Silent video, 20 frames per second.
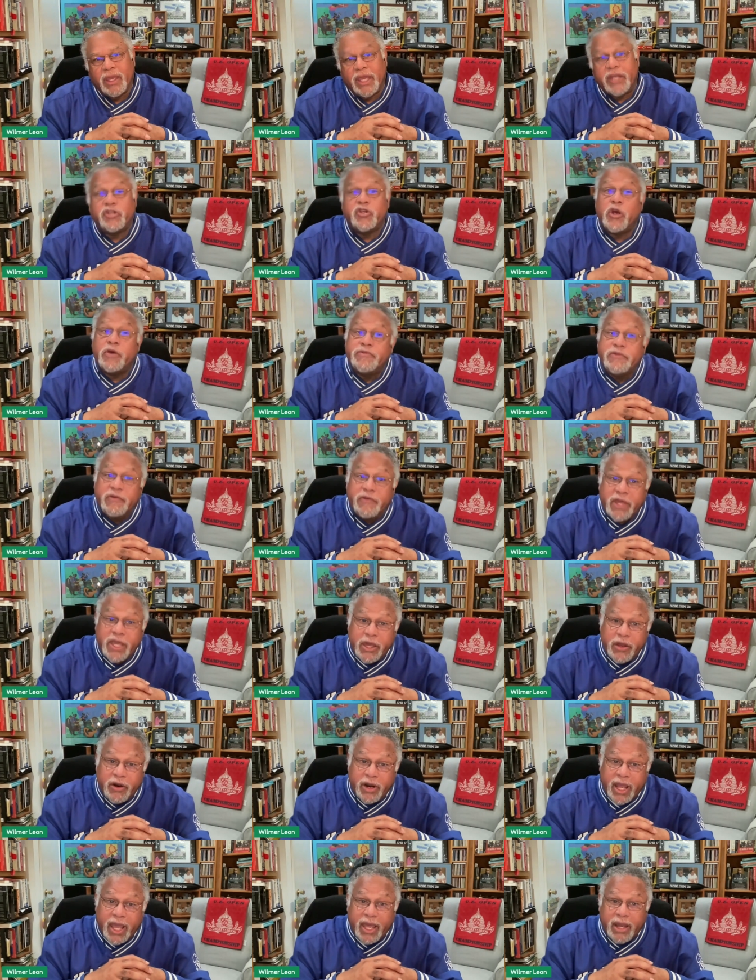in terms of the
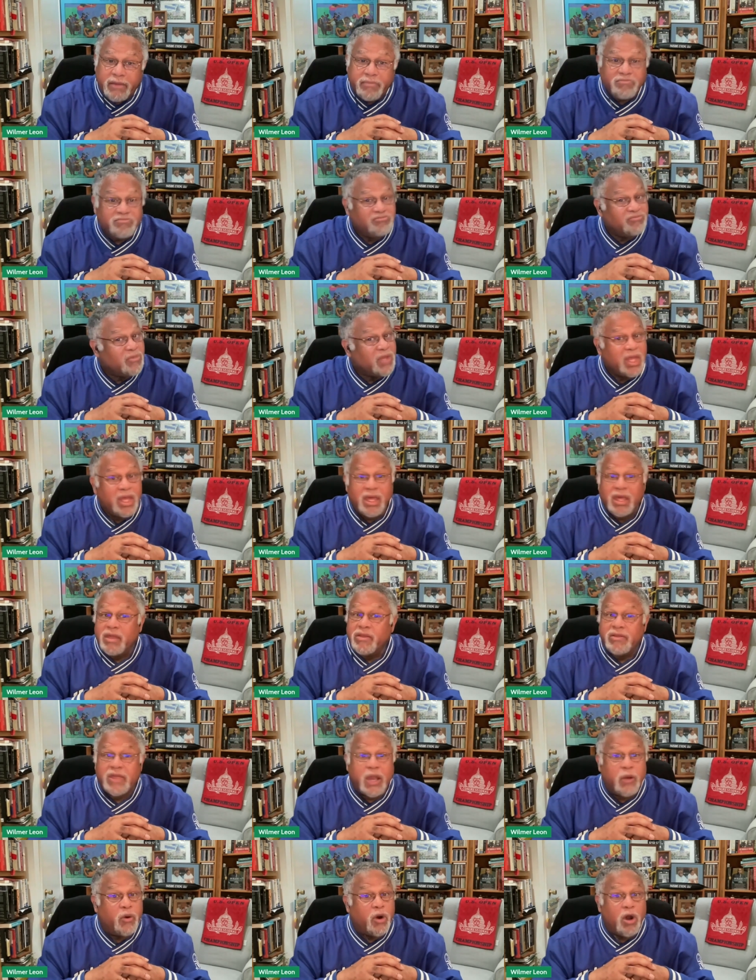internet
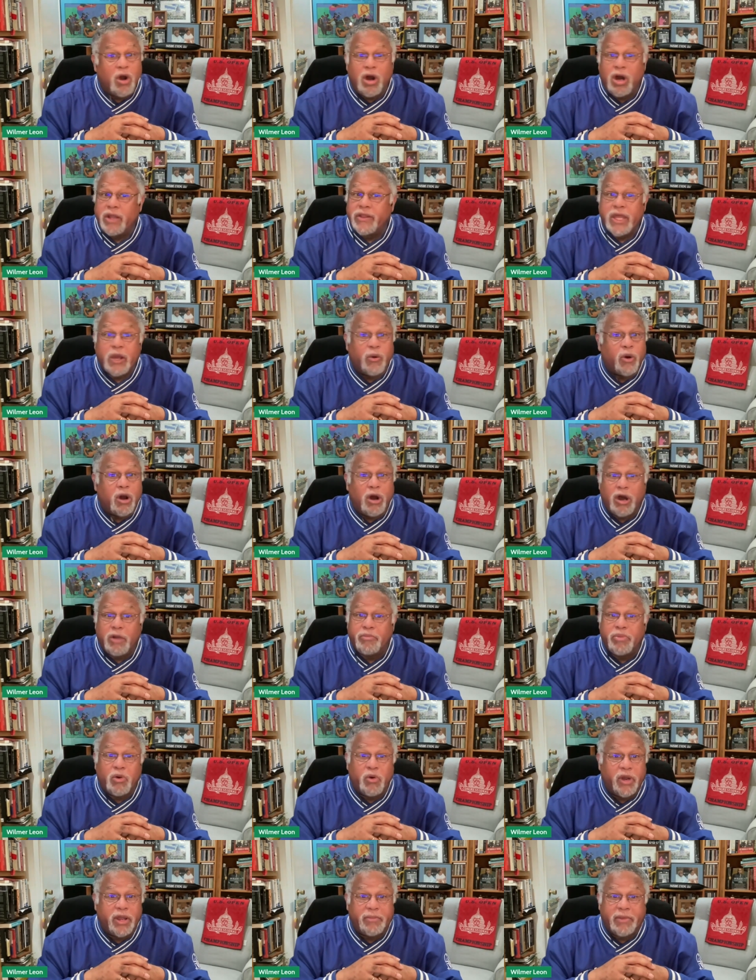they were on they were on
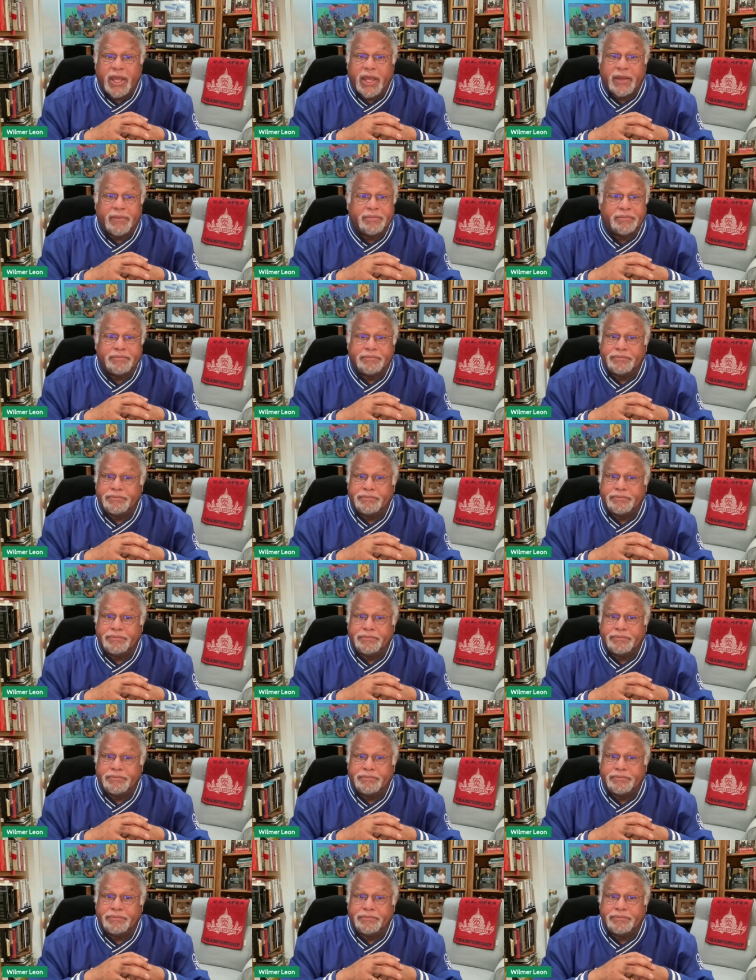point man